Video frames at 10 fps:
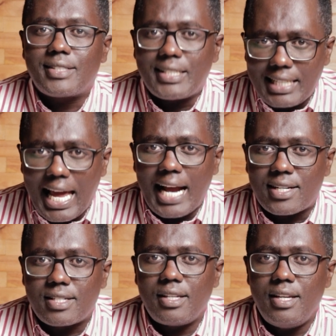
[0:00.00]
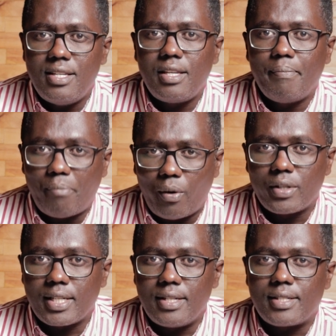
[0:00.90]
Tact is
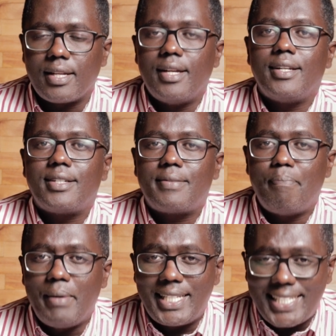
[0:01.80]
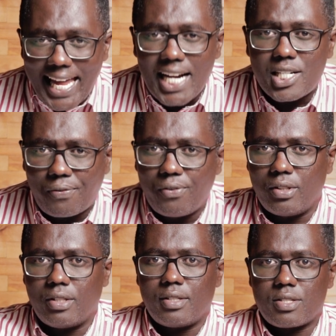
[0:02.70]
important. Be
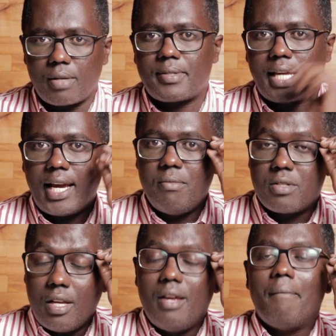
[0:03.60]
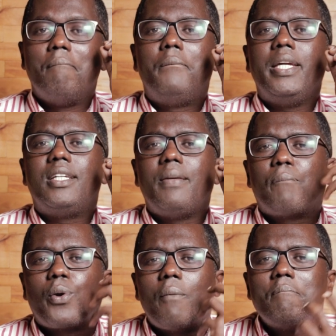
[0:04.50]
tactful sometimes. Be
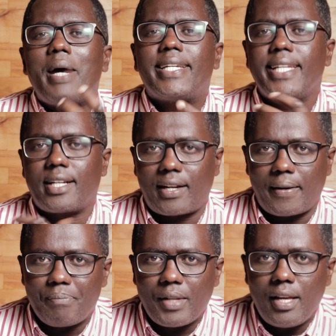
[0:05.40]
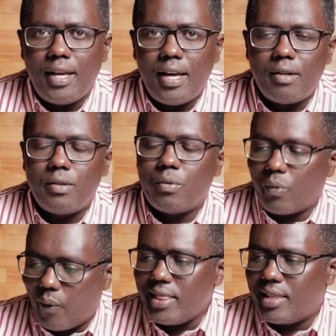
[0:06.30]
diplomatic.
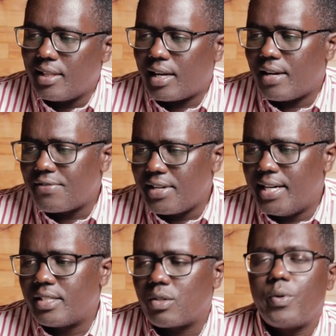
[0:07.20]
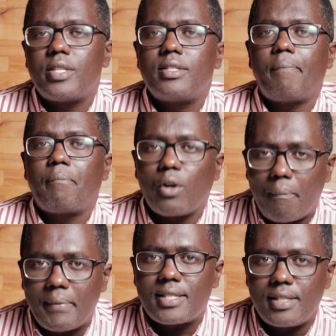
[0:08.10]
One thing that I've learned with
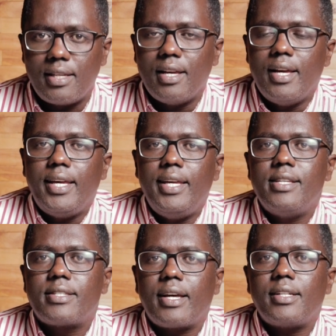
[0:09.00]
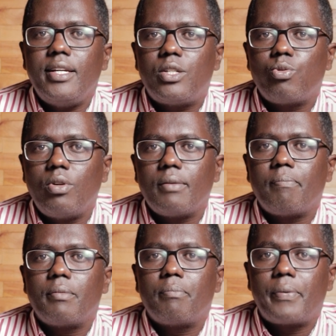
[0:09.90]
diplomacy is that it will
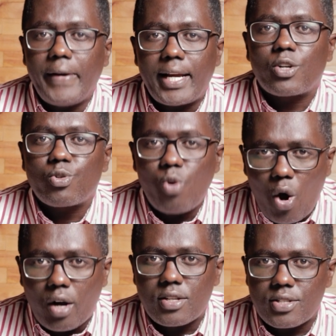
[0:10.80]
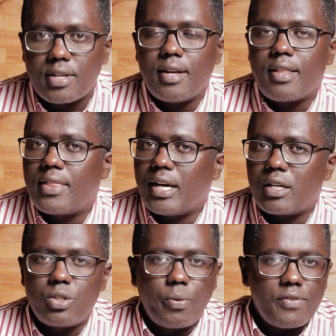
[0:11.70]
break rocks
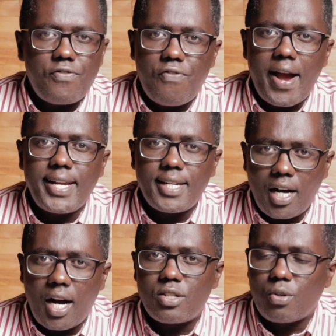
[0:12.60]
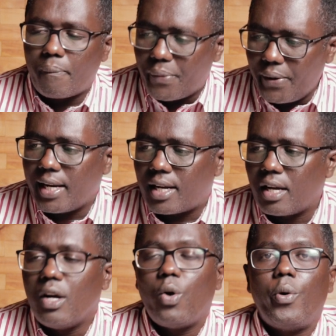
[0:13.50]
that you will find hard to break
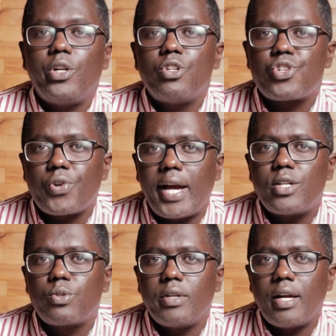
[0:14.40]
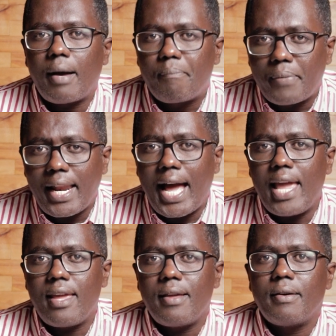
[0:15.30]
when you try to
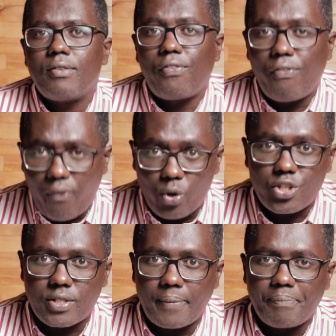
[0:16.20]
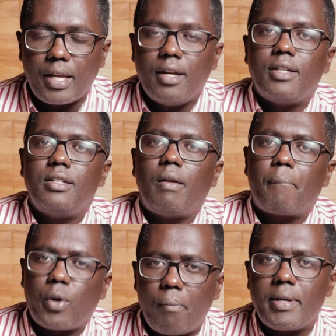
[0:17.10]
apply force.
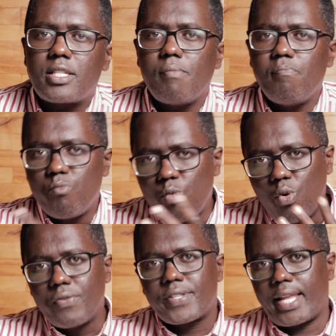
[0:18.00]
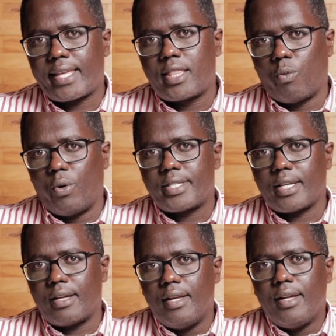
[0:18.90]
Diplomacy moves like the
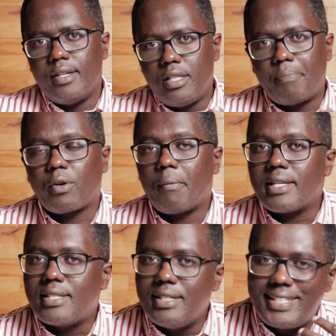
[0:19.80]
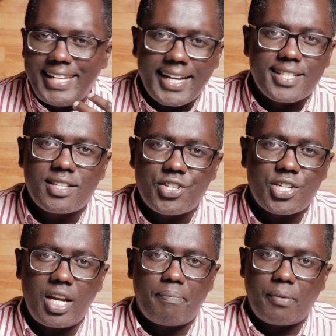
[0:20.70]
water. Diplomacy takes
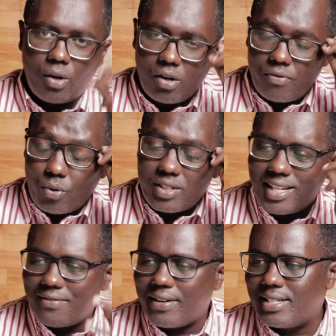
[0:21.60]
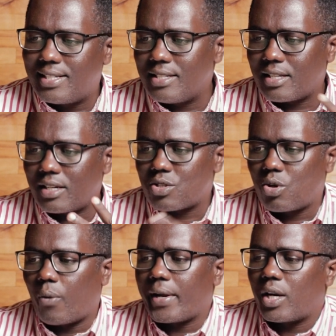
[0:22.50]
shape of whatever it is that is
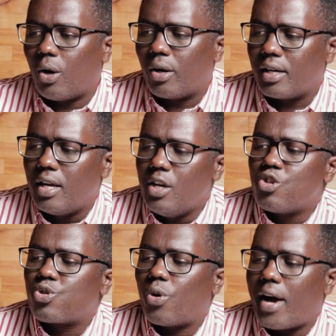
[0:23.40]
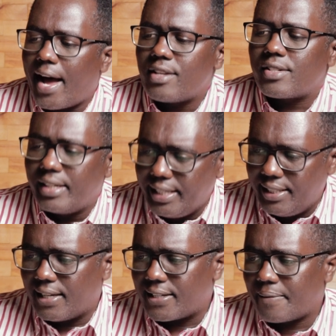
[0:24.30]
going on. So as
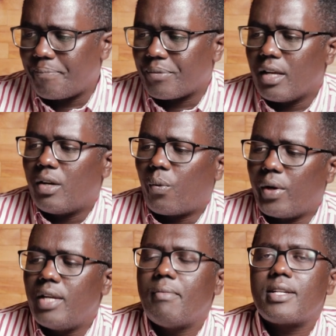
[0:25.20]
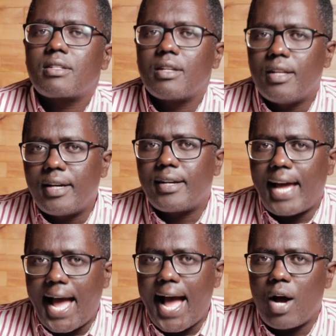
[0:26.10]
leaders, we must learn
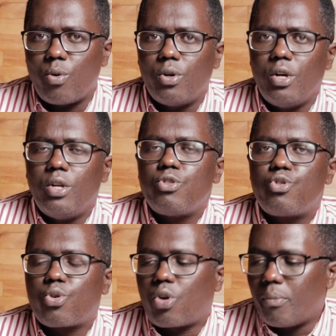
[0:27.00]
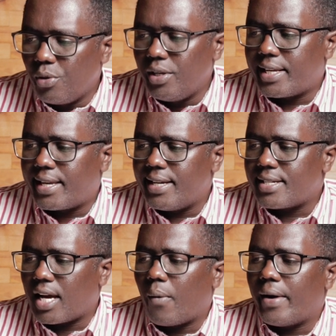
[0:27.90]
how to
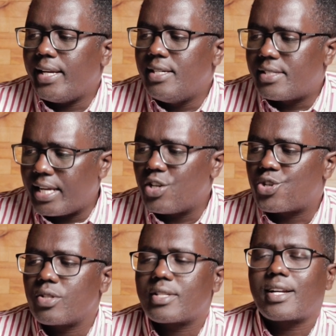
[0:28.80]
communicate our intentions